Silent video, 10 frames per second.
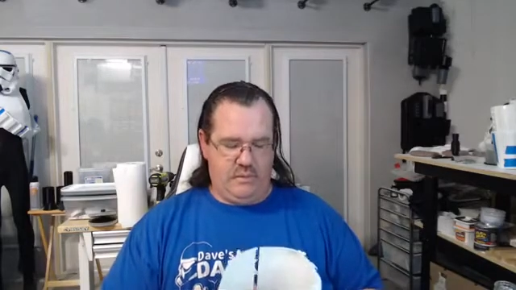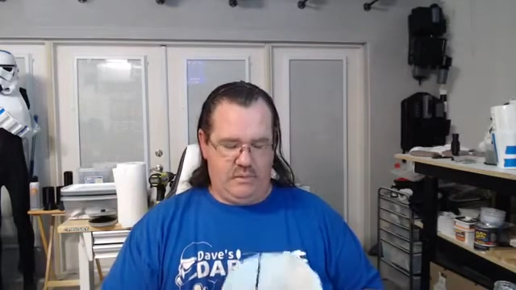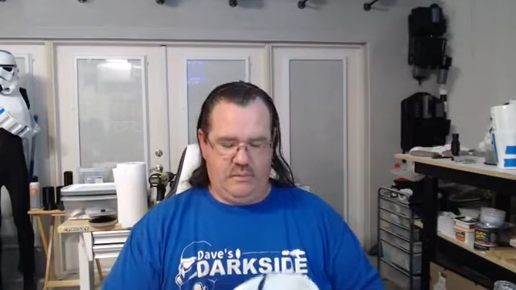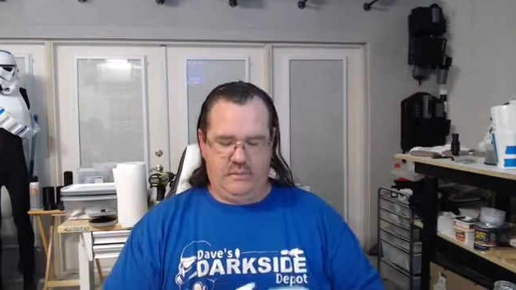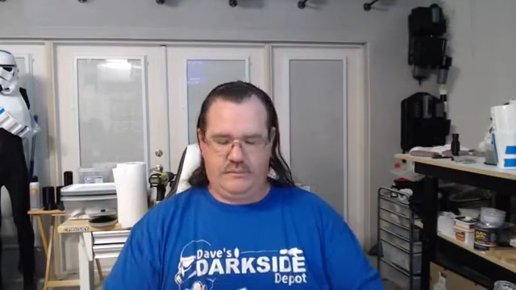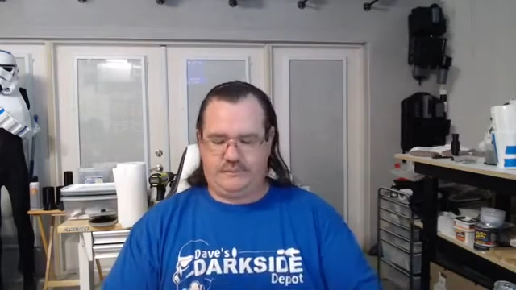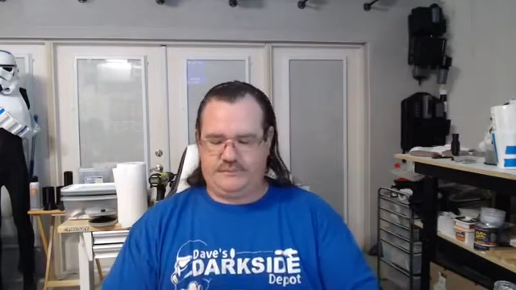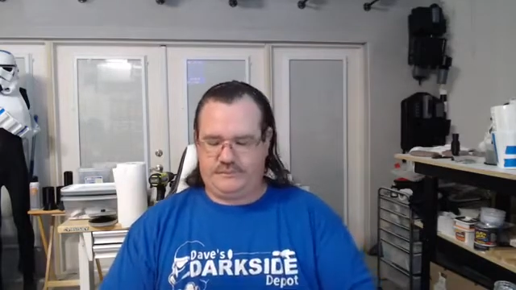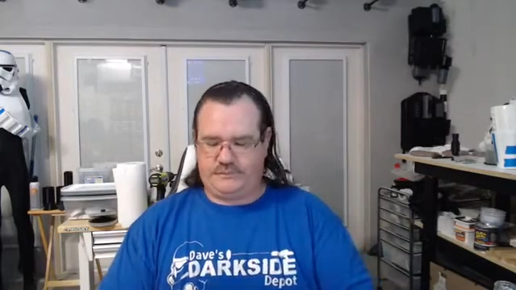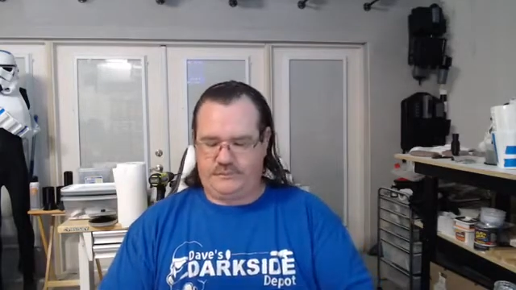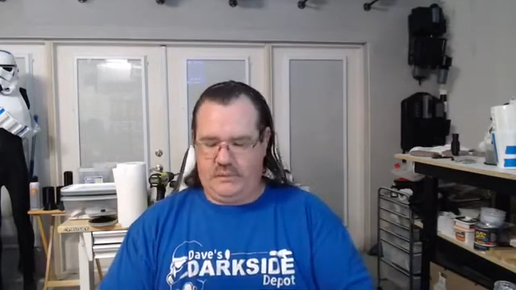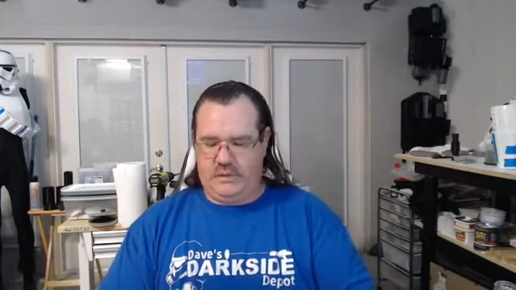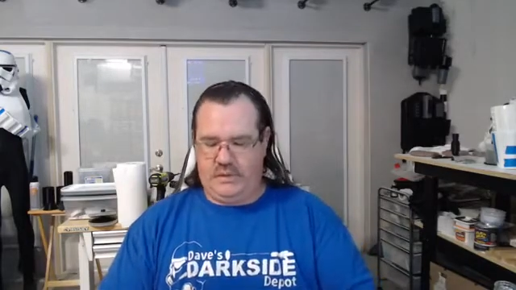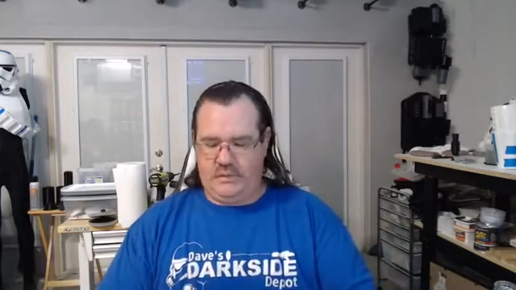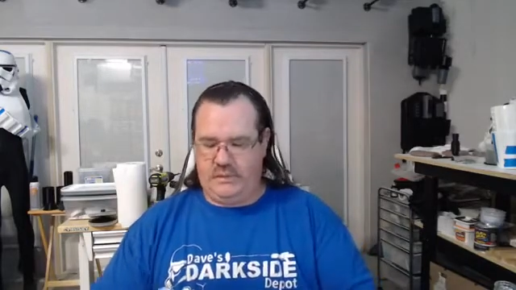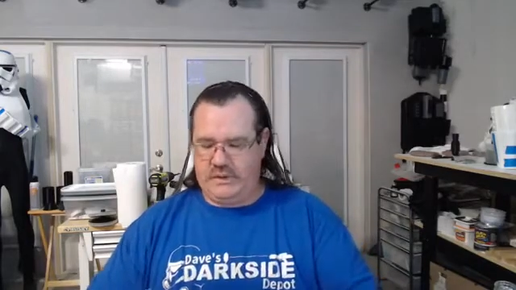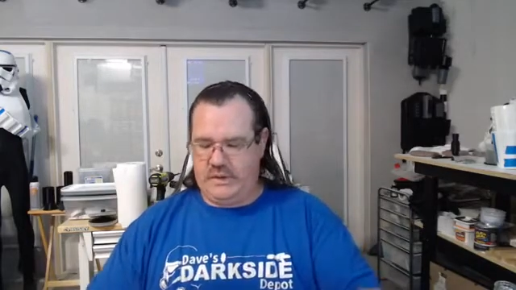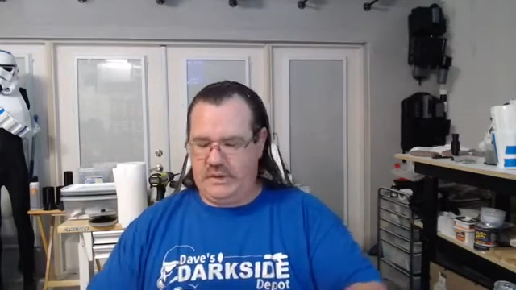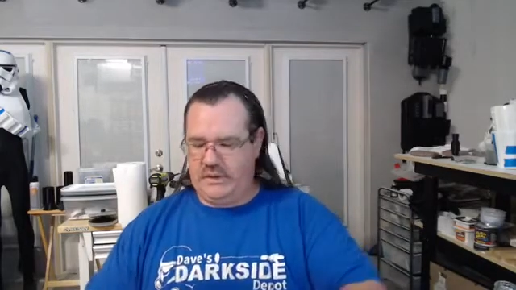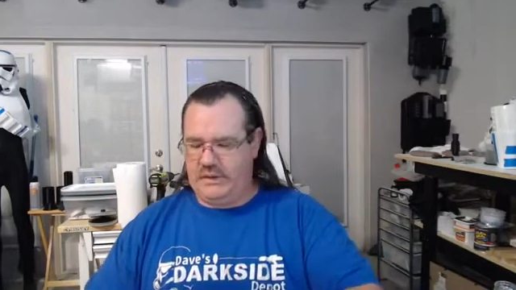Oh, hang on 1
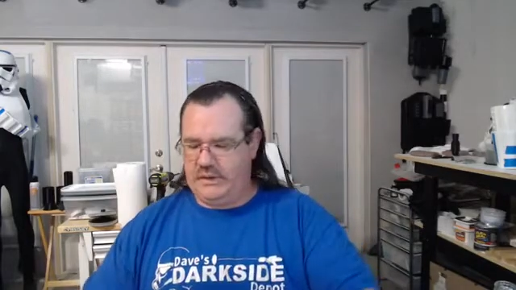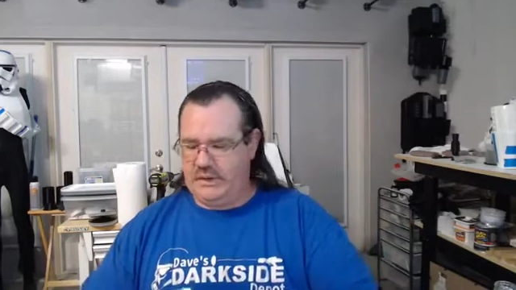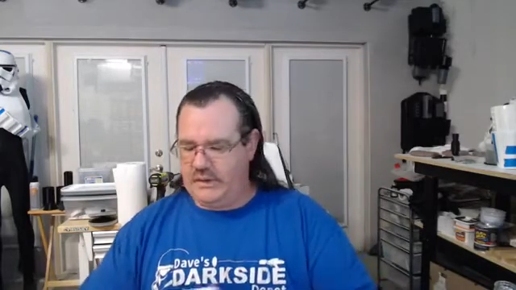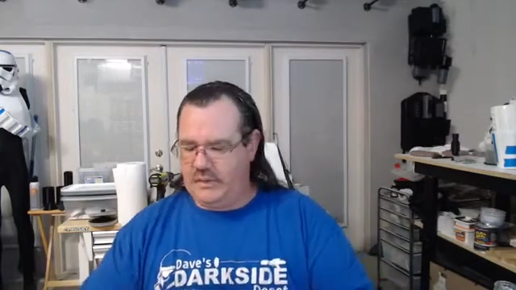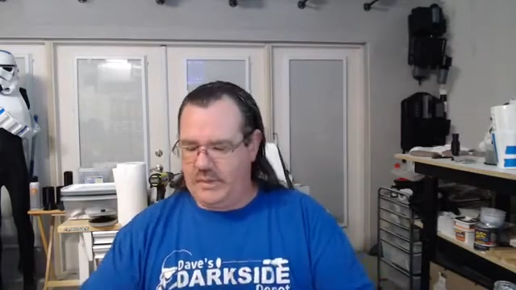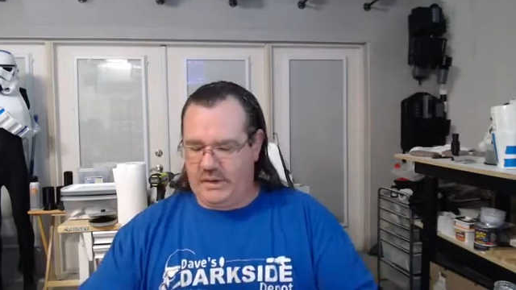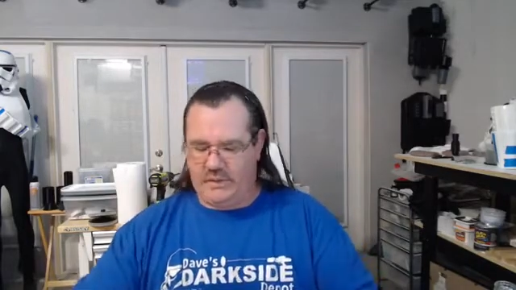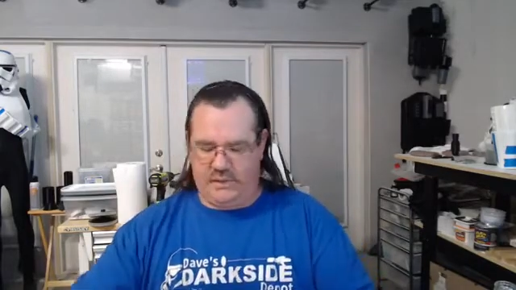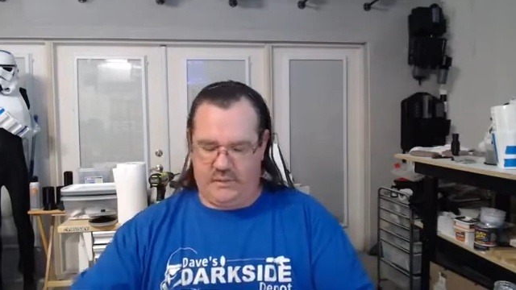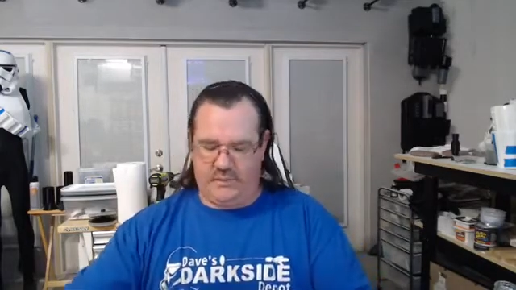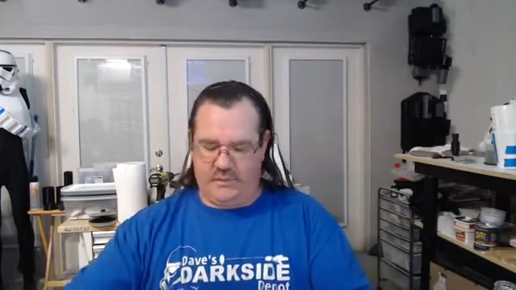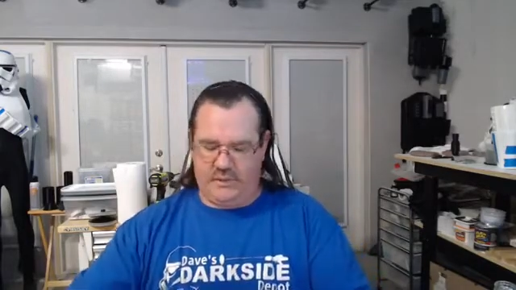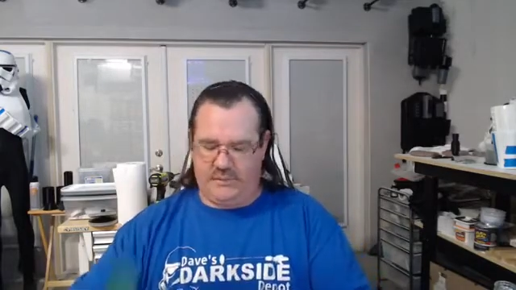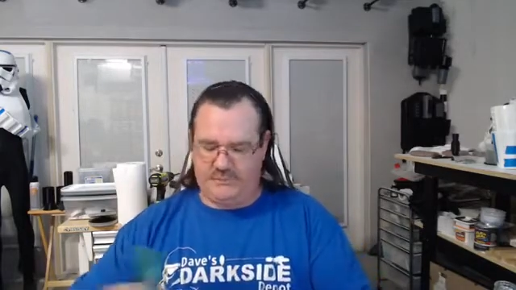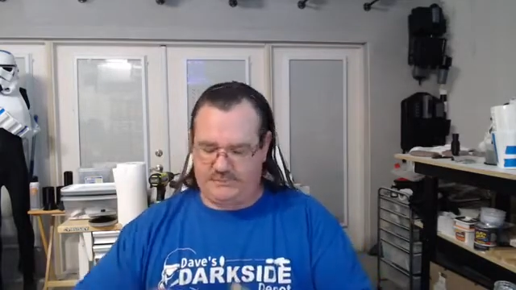second. These I did the back yet already.